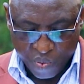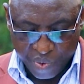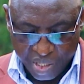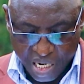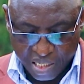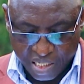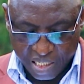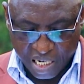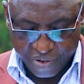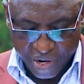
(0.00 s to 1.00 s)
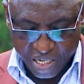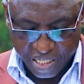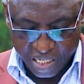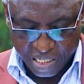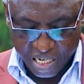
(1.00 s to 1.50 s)
with justice and
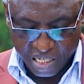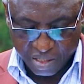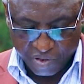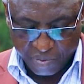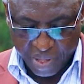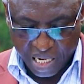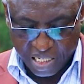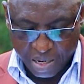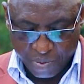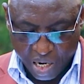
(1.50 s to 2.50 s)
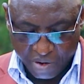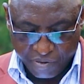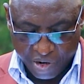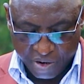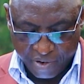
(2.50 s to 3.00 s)
righteousness from that time on and
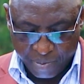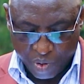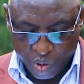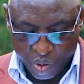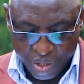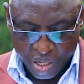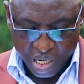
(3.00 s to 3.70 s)
forevermore.